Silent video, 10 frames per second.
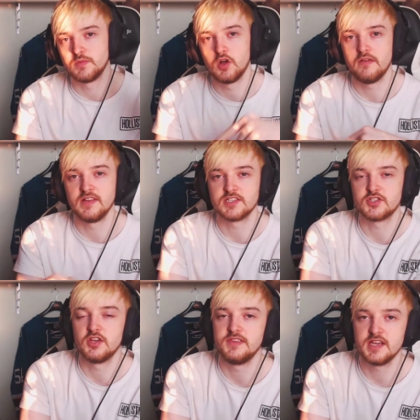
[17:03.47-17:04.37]
below I have links to
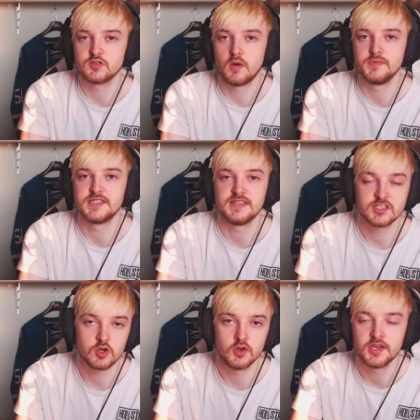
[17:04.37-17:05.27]
certain things. One is the
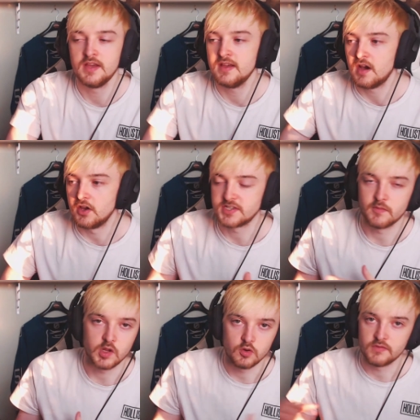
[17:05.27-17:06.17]
Discord, uh, which I
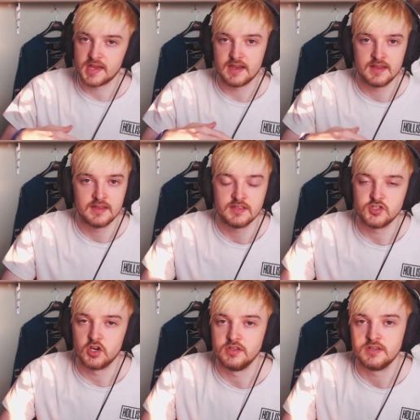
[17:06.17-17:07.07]
want to go over there,
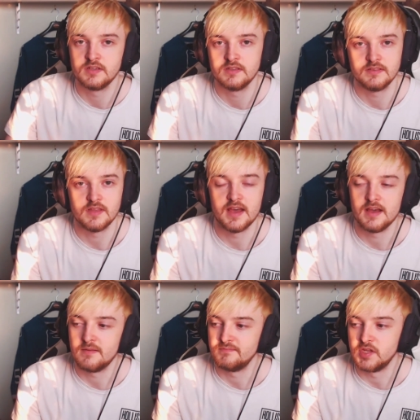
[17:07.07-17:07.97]
join
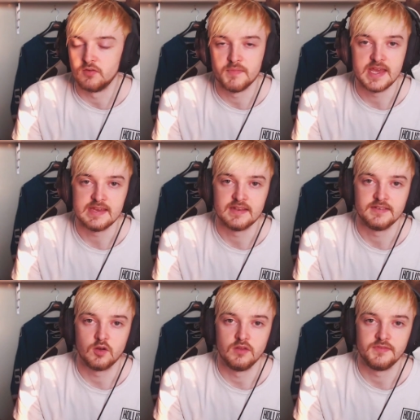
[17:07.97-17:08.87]
uh, you know, me and
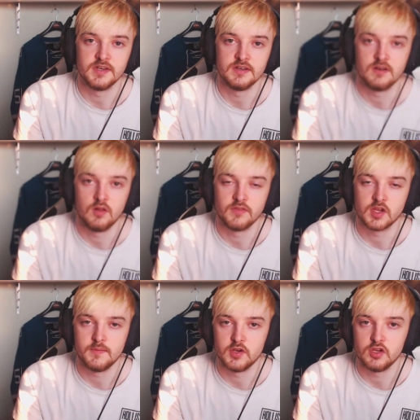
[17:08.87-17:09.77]
all of the all of the
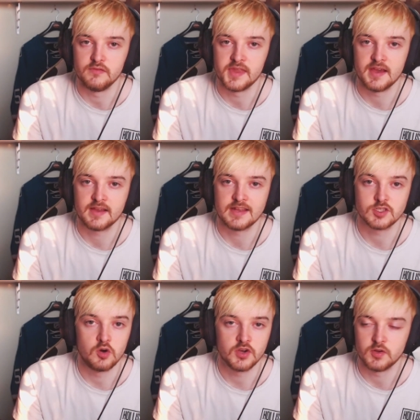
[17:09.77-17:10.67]
community over there, get
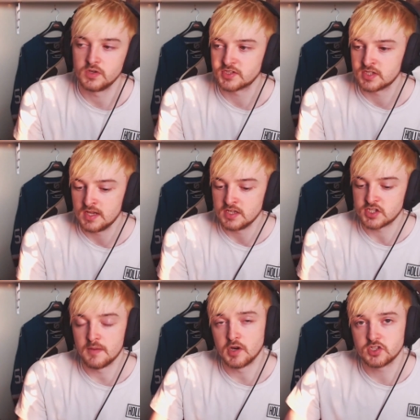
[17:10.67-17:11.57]
talking to us.
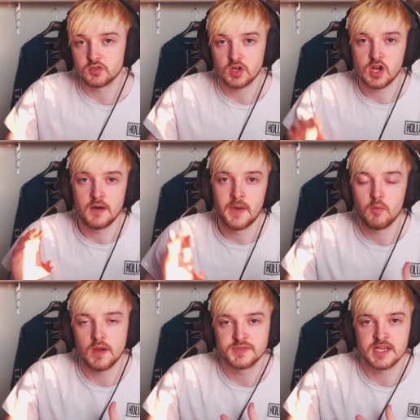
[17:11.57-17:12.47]
Sir Monkey Suit dot com, my
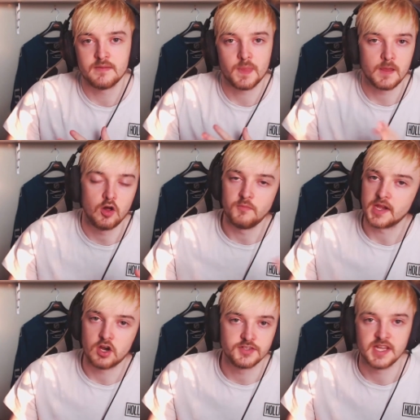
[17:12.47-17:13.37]
website, all my
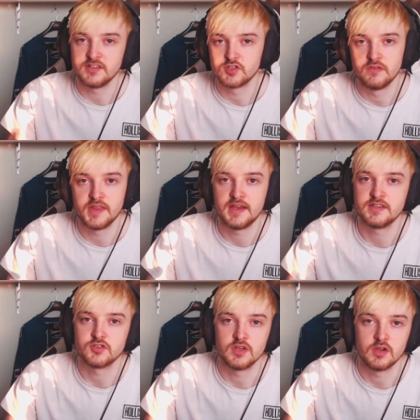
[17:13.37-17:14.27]
content is over there,
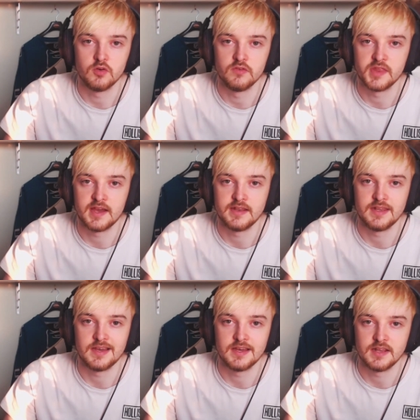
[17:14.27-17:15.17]
so you can go over there and,
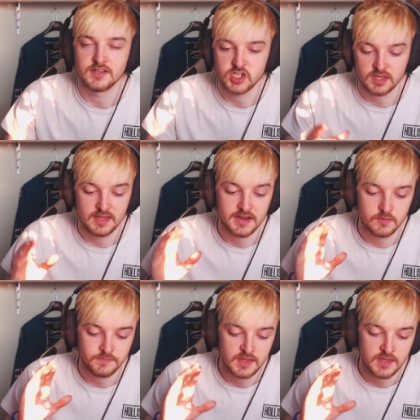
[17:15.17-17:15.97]
uh, and uh, check that out.